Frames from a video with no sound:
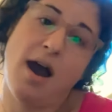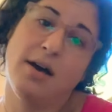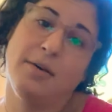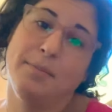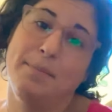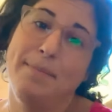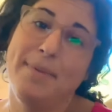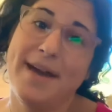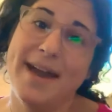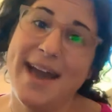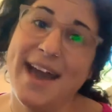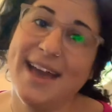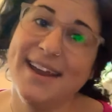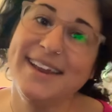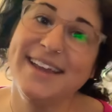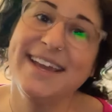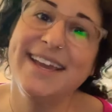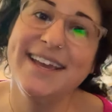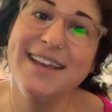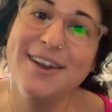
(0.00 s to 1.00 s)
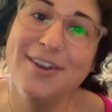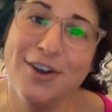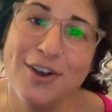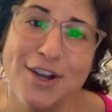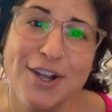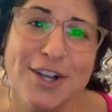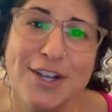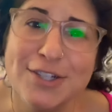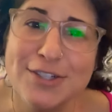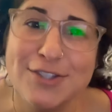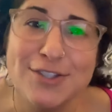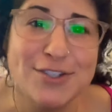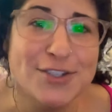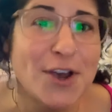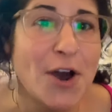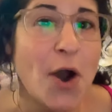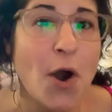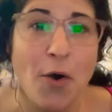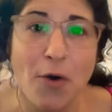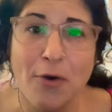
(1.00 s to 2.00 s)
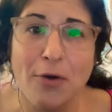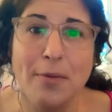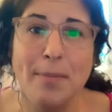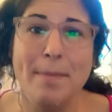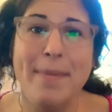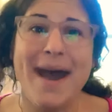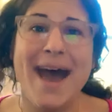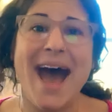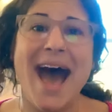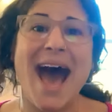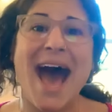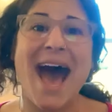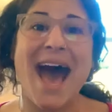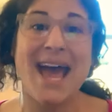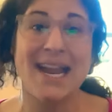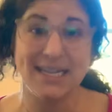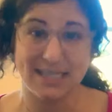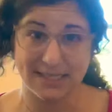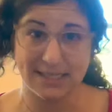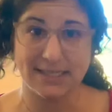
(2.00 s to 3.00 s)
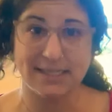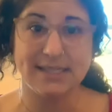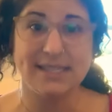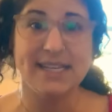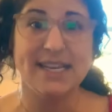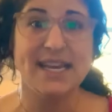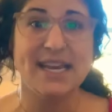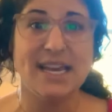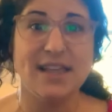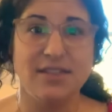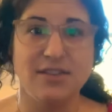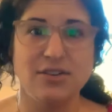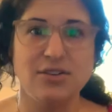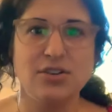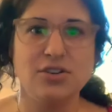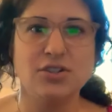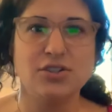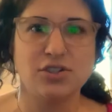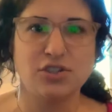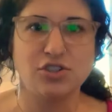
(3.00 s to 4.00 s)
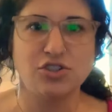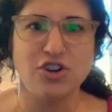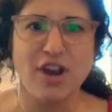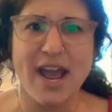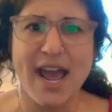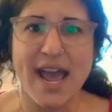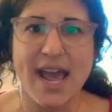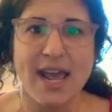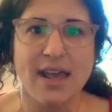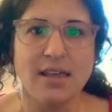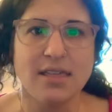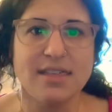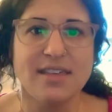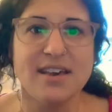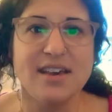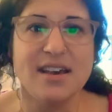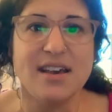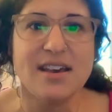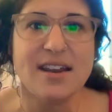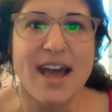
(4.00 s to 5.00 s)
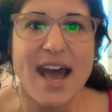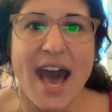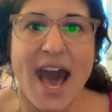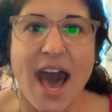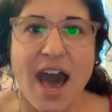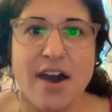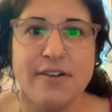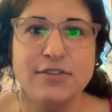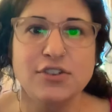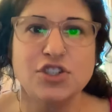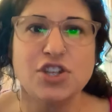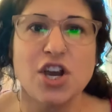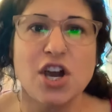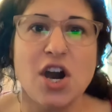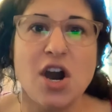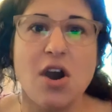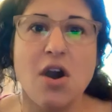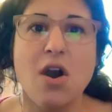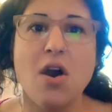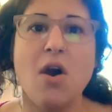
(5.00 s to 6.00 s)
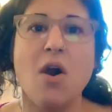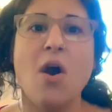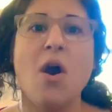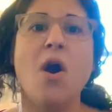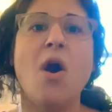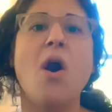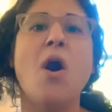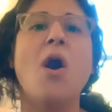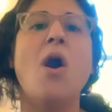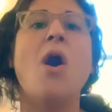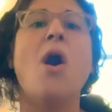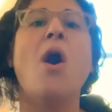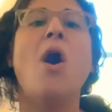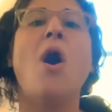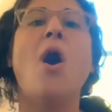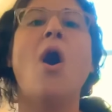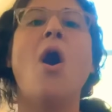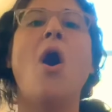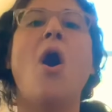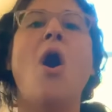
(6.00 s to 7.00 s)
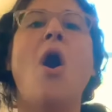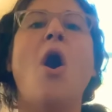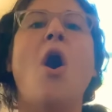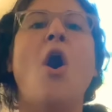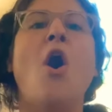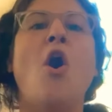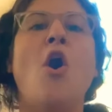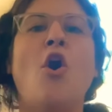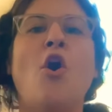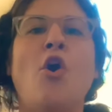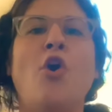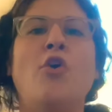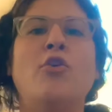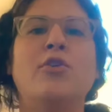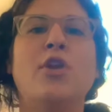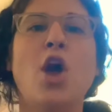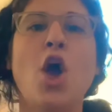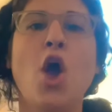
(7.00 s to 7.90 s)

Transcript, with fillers: I'll bet it hurts so bad to see the strength that I've shown.